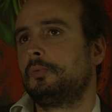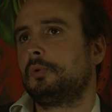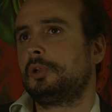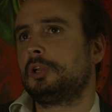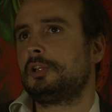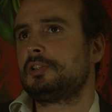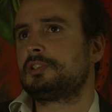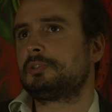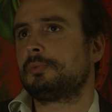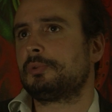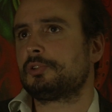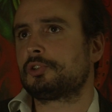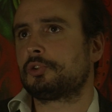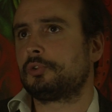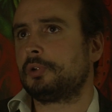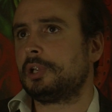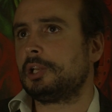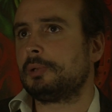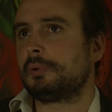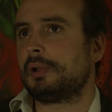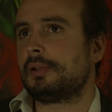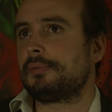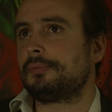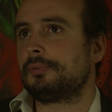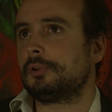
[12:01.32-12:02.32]
when I used to watch
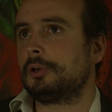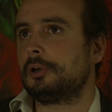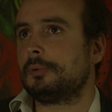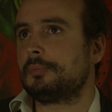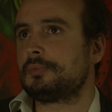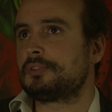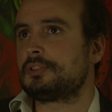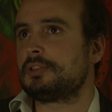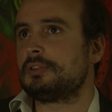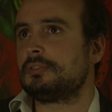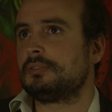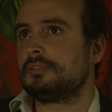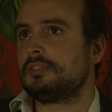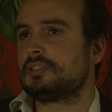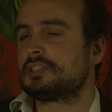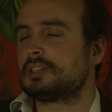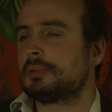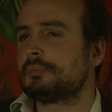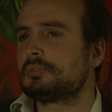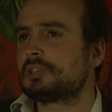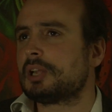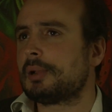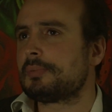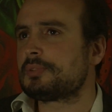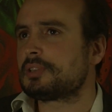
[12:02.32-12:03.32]
Greenaway films,
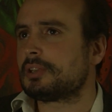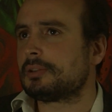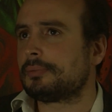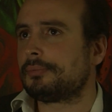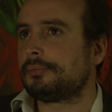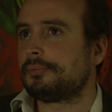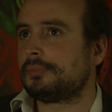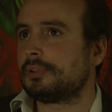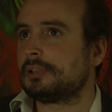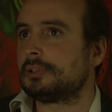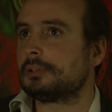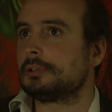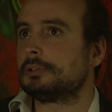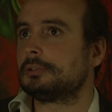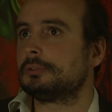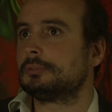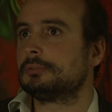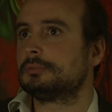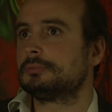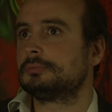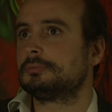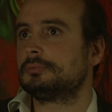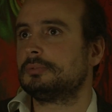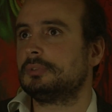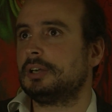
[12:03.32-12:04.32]
sometimes I'd feel,
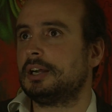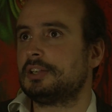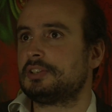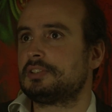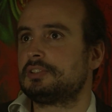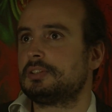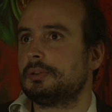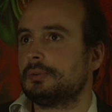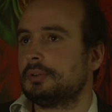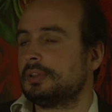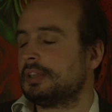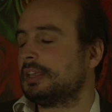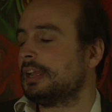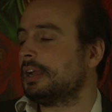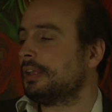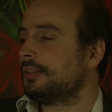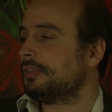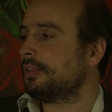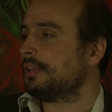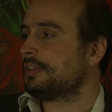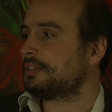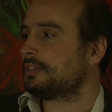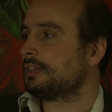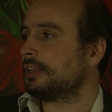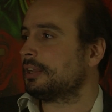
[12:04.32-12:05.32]
I just don't get
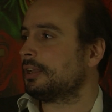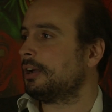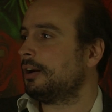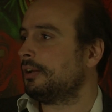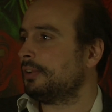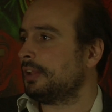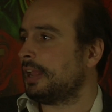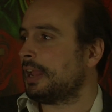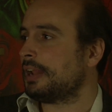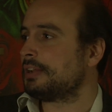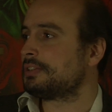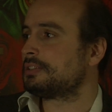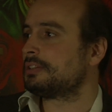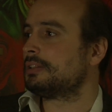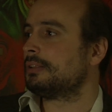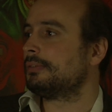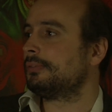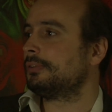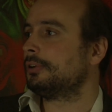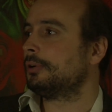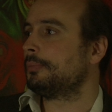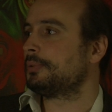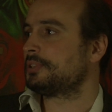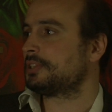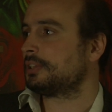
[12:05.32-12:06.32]
this. I can't enter the
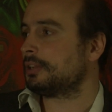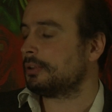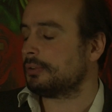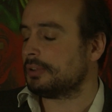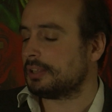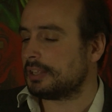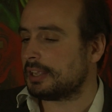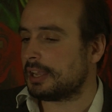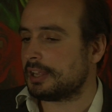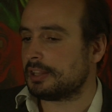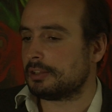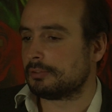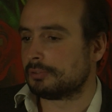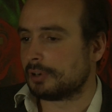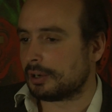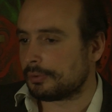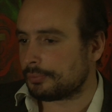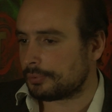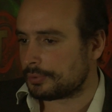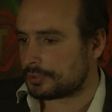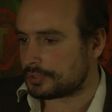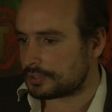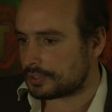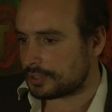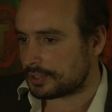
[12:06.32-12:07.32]
film because I don't get the
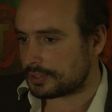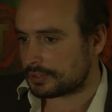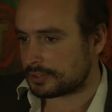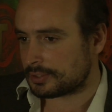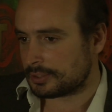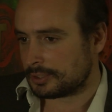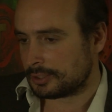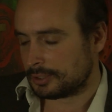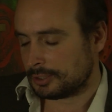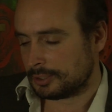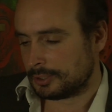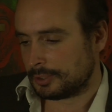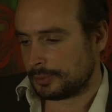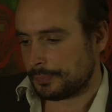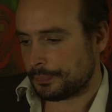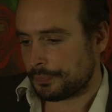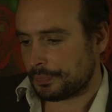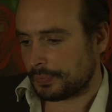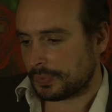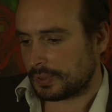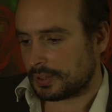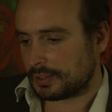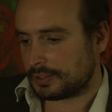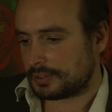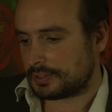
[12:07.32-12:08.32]
references.
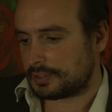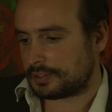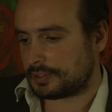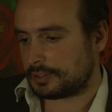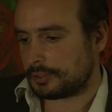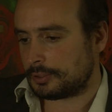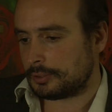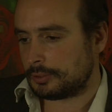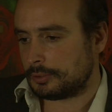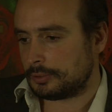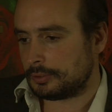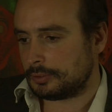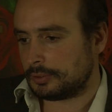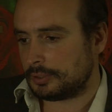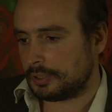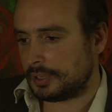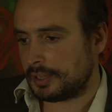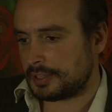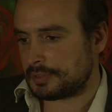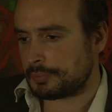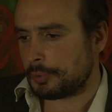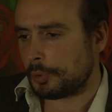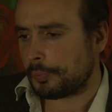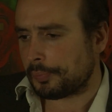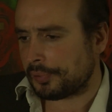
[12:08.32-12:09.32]
So
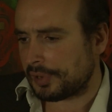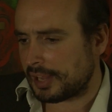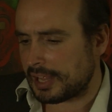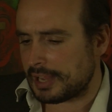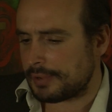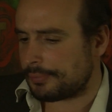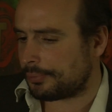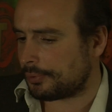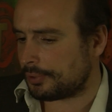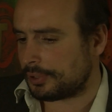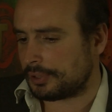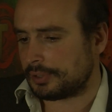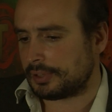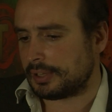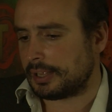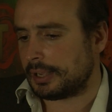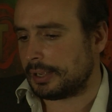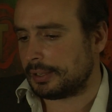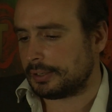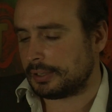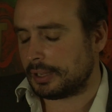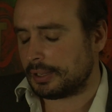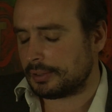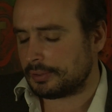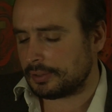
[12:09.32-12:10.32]
it's more playful than
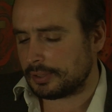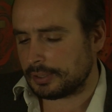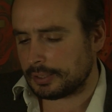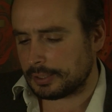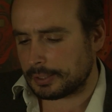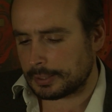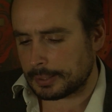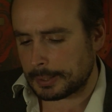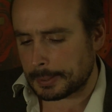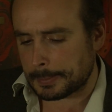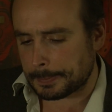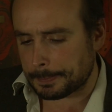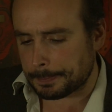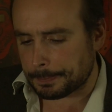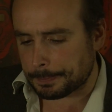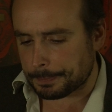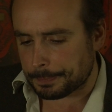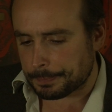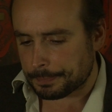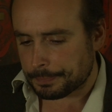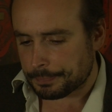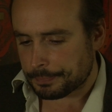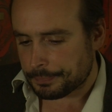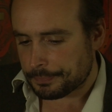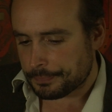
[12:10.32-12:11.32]
that. I think
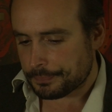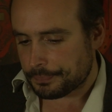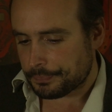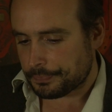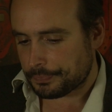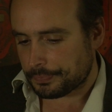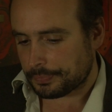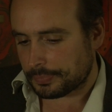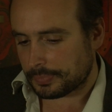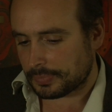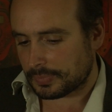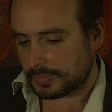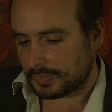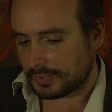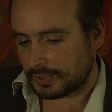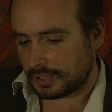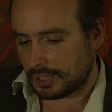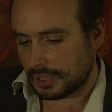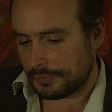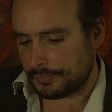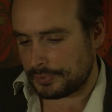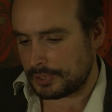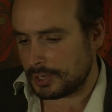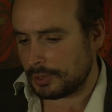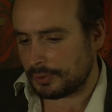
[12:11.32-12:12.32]

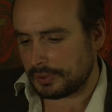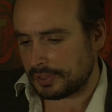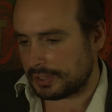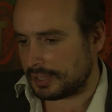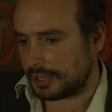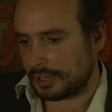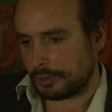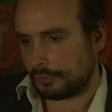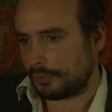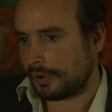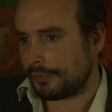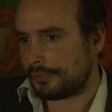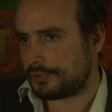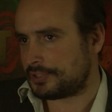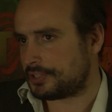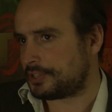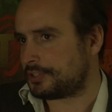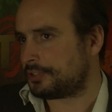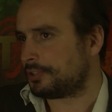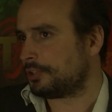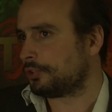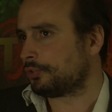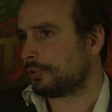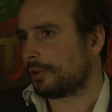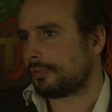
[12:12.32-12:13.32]
if you don't get references
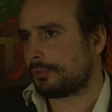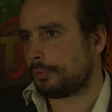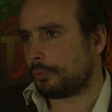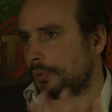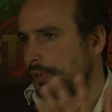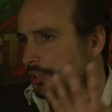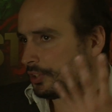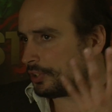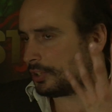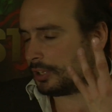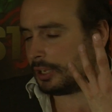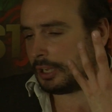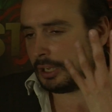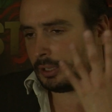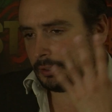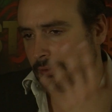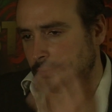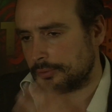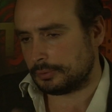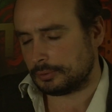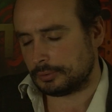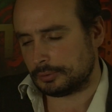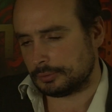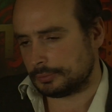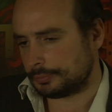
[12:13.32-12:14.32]
to Trevor Wishart
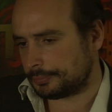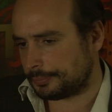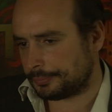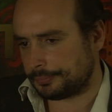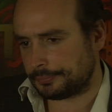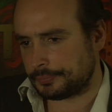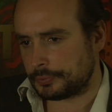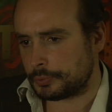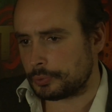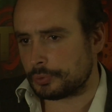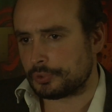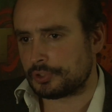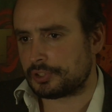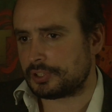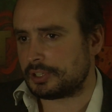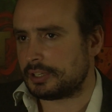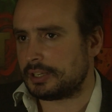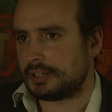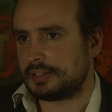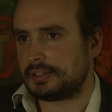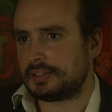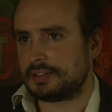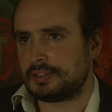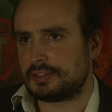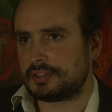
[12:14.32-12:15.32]
or Fulci,
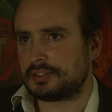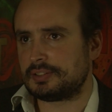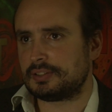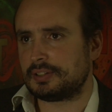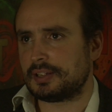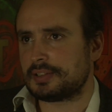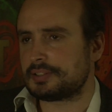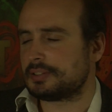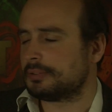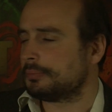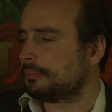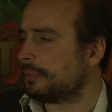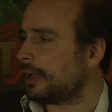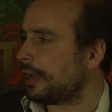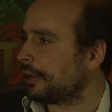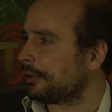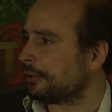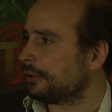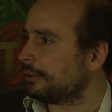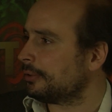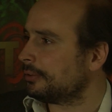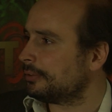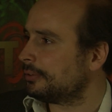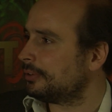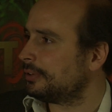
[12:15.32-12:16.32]
it just doesn't matter.
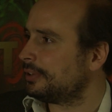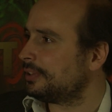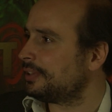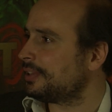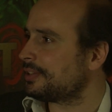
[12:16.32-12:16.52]
It